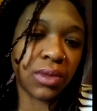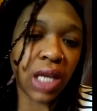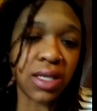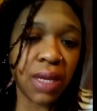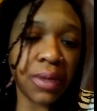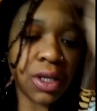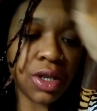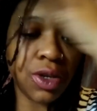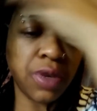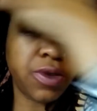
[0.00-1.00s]
That's up to
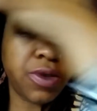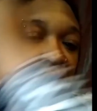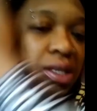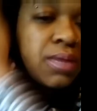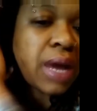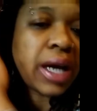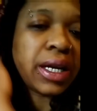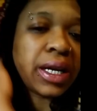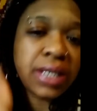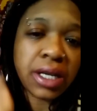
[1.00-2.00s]
you if you want
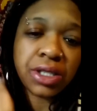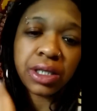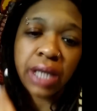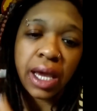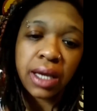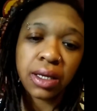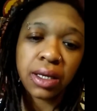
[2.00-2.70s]
somebody to touch your deck.